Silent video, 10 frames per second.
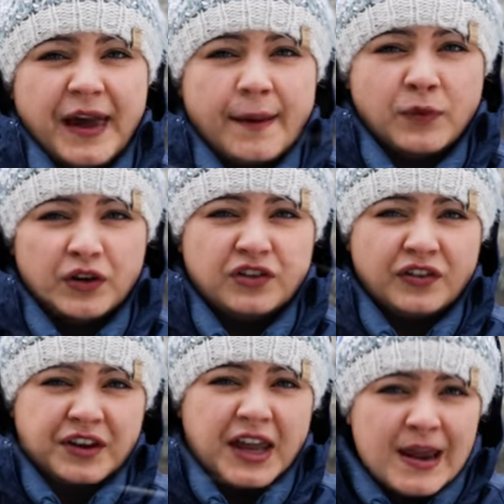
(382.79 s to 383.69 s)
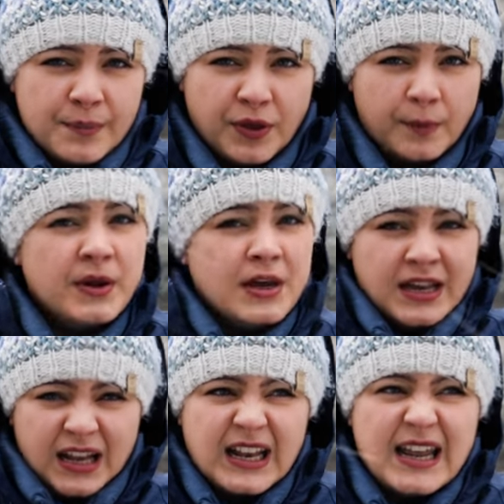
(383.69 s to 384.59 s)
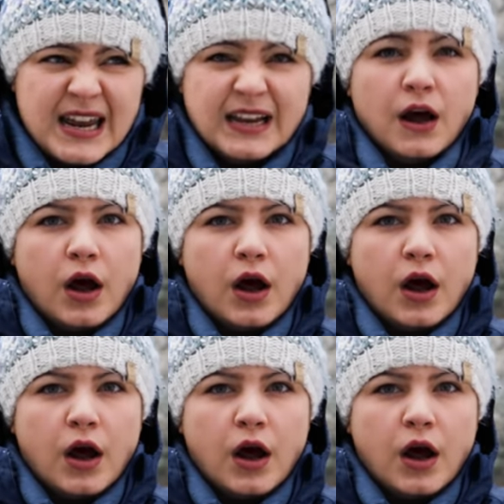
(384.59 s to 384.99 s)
cameras just to keep them clean